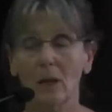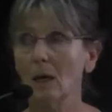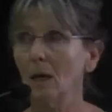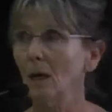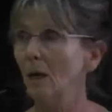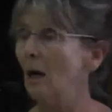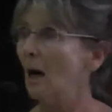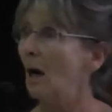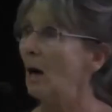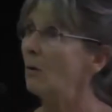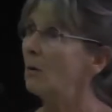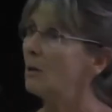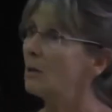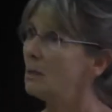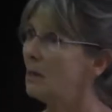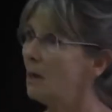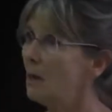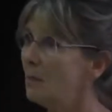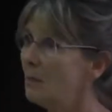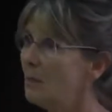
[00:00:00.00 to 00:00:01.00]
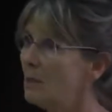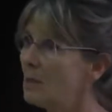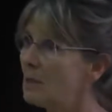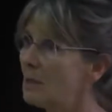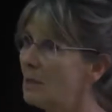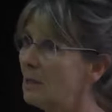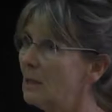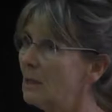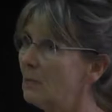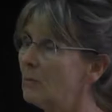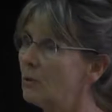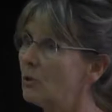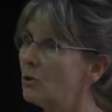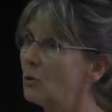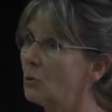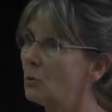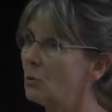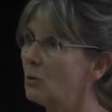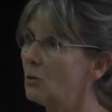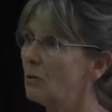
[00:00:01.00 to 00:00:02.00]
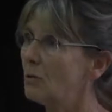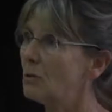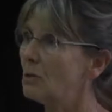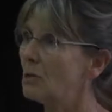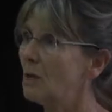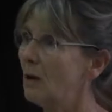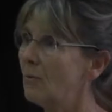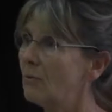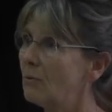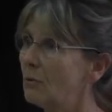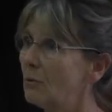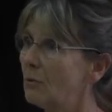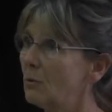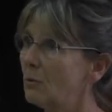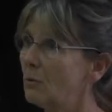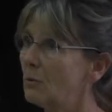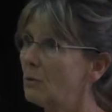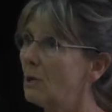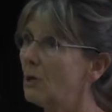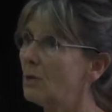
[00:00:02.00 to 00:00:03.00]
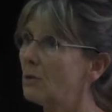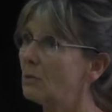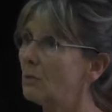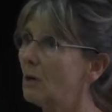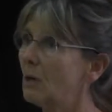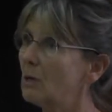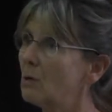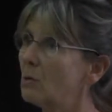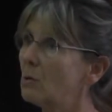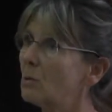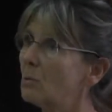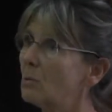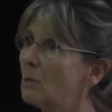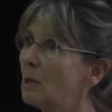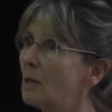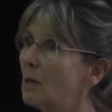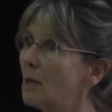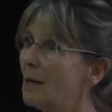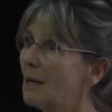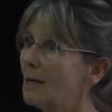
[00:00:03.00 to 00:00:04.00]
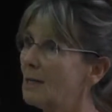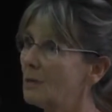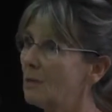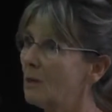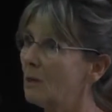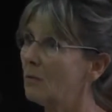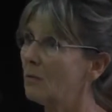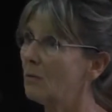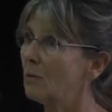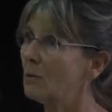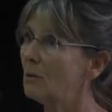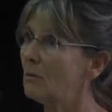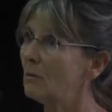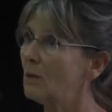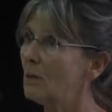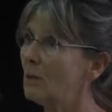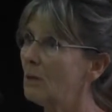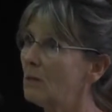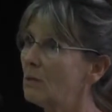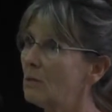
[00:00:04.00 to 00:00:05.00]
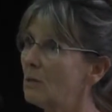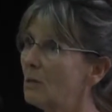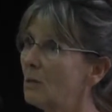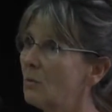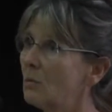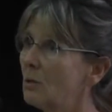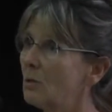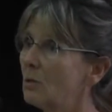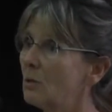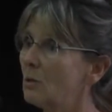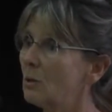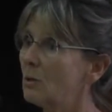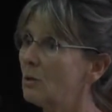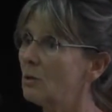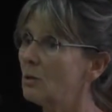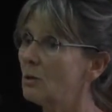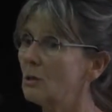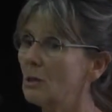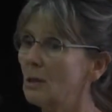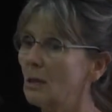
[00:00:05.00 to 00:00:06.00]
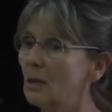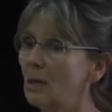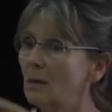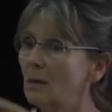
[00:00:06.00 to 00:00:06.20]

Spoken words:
Our time is a little bit shorter this afternoon, so I'll try to speak in less than 30 minutes. Then we do question time,